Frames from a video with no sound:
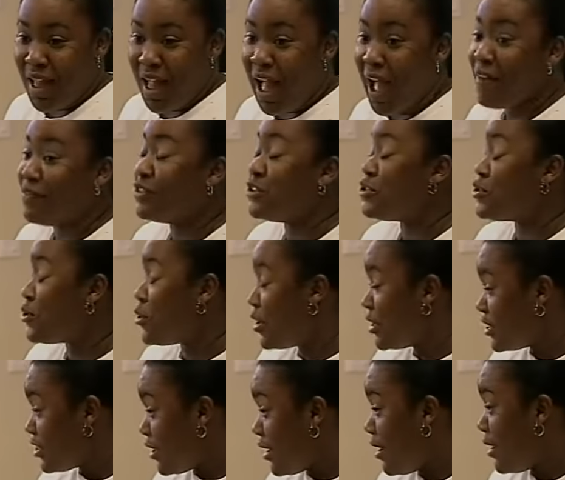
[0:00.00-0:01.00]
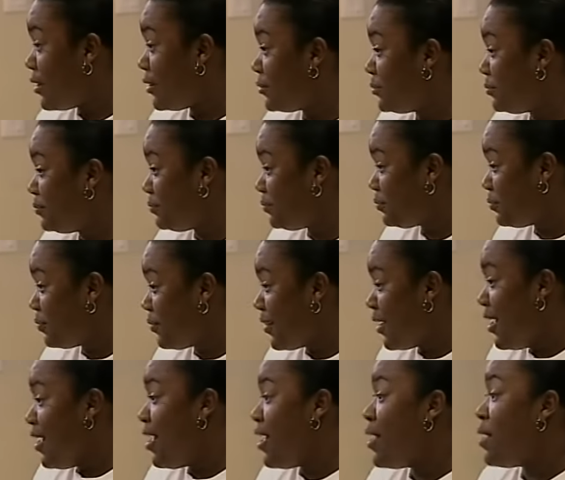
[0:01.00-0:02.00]
I've enjoyed y'all,
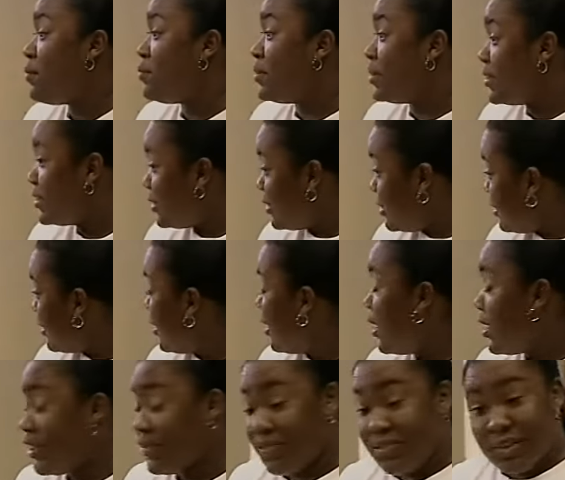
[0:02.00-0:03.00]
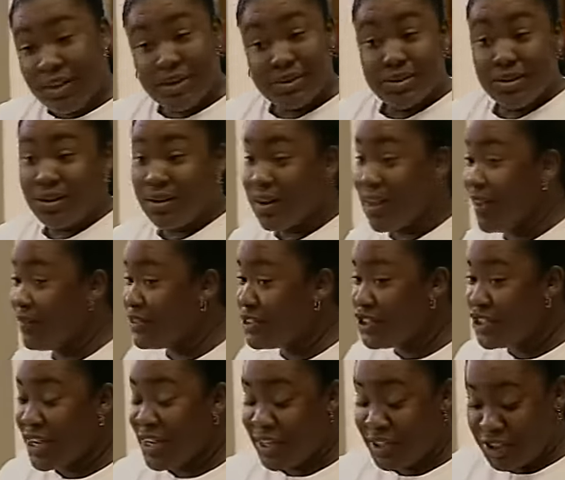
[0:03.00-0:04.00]
but it's just, things are gonna have to
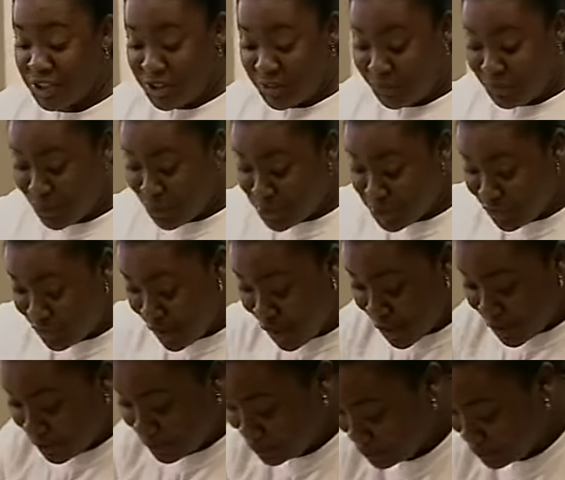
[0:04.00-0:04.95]
change. First of all,